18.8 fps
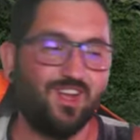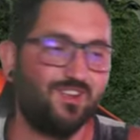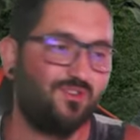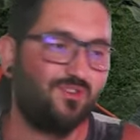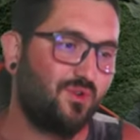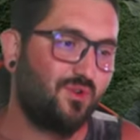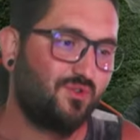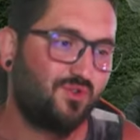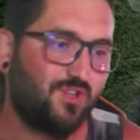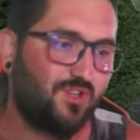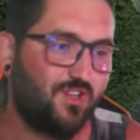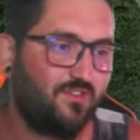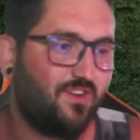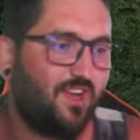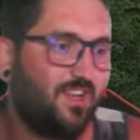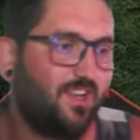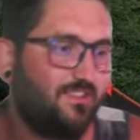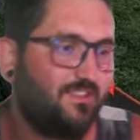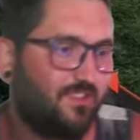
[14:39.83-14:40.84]
You know, join the
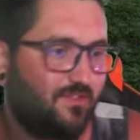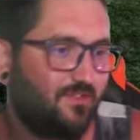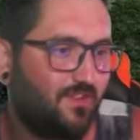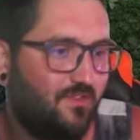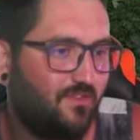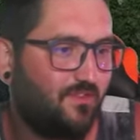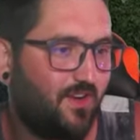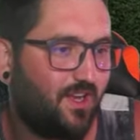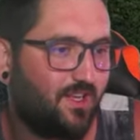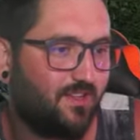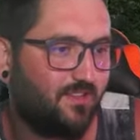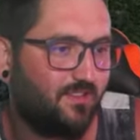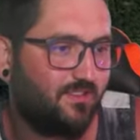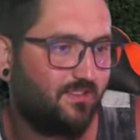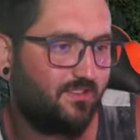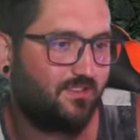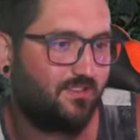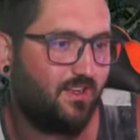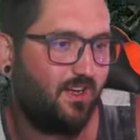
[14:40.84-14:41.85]
fun. Let's have some fun.
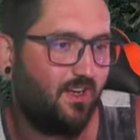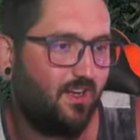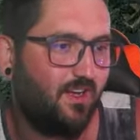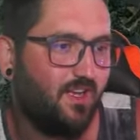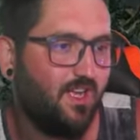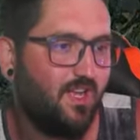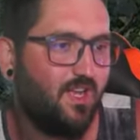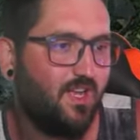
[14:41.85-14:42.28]
This is, uh,